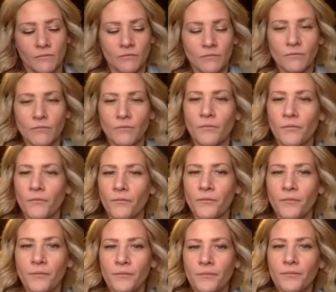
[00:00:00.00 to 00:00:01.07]

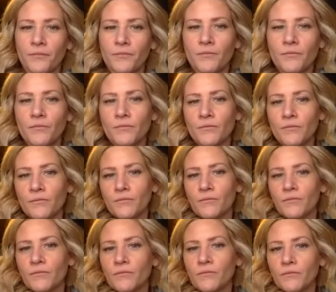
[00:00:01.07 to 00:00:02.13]

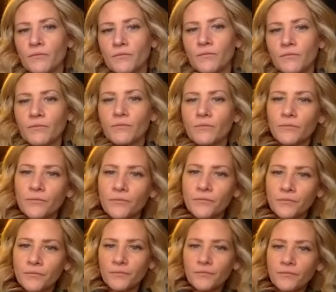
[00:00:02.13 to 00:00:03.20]

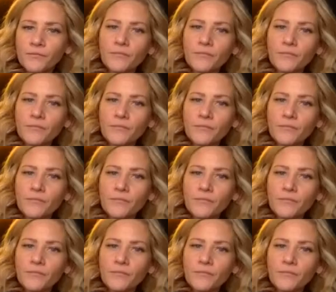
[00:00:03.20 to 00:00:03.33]
The person shown says nothing.